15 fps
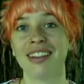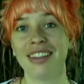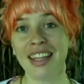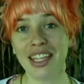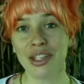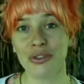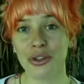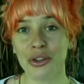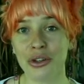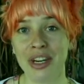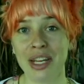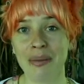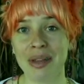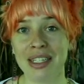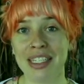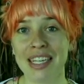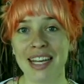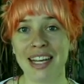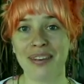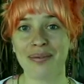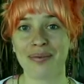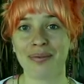Thanks for joining me
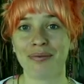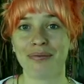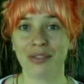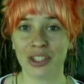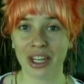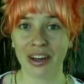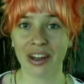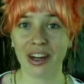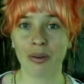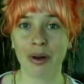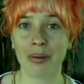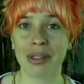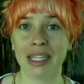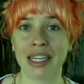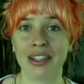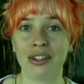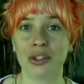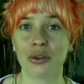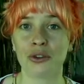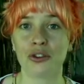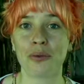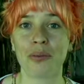today. Check out our website and
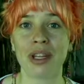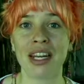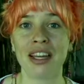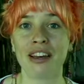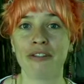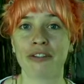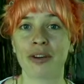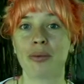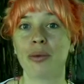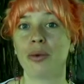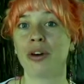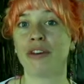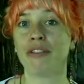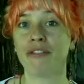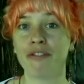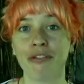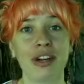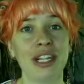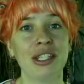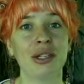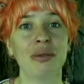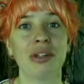social media for more
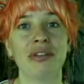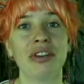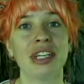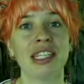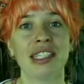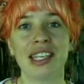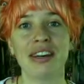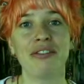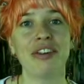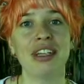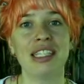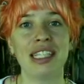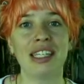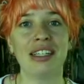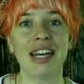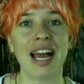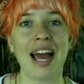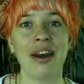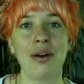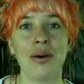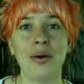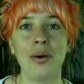Fraser River Discovery Center
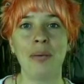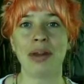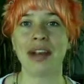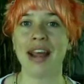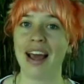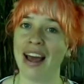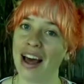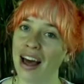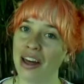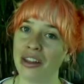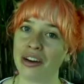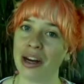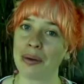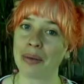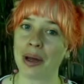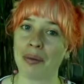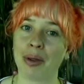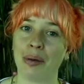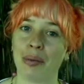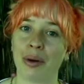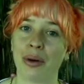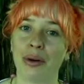at home and other
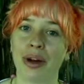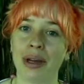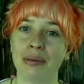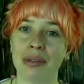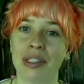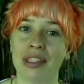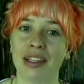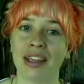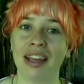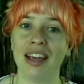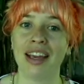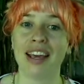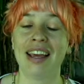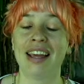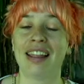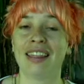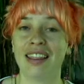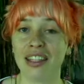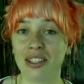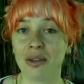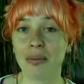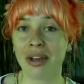upcoming programs.
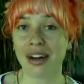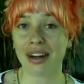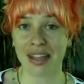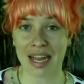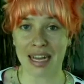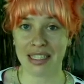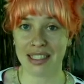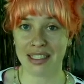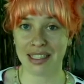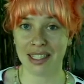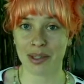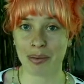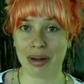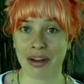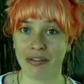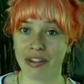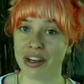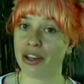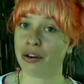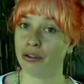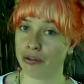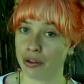This will be our last sit spot
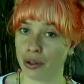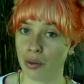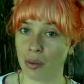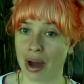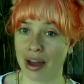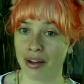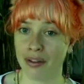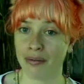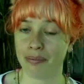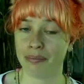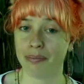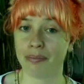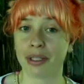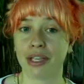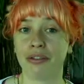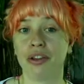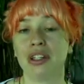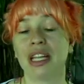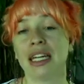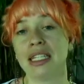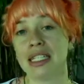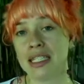video for a while, but if you'd
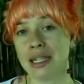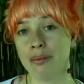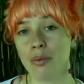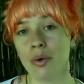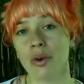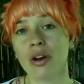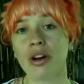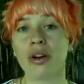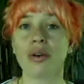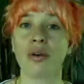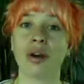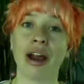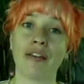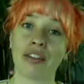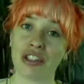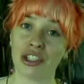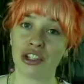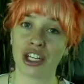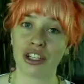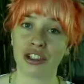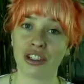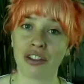like to see more or have a
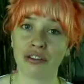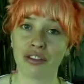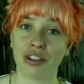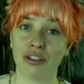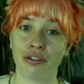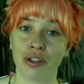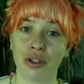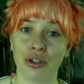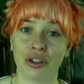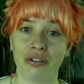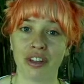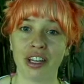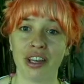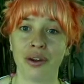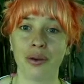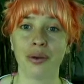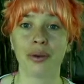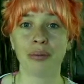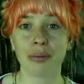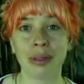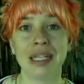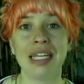suggestion for a future video,
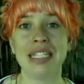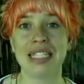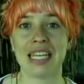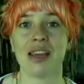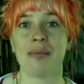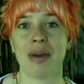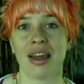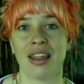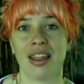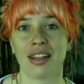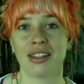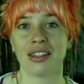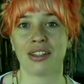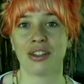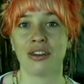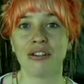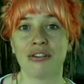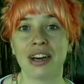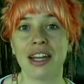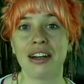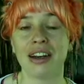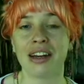please email us. You'll
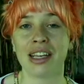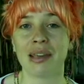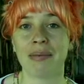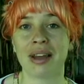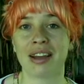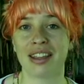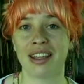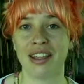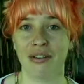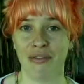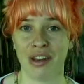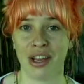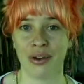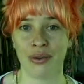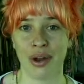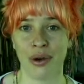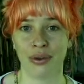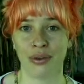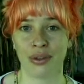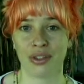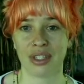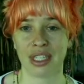find our email in the video
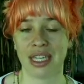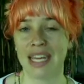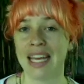notes.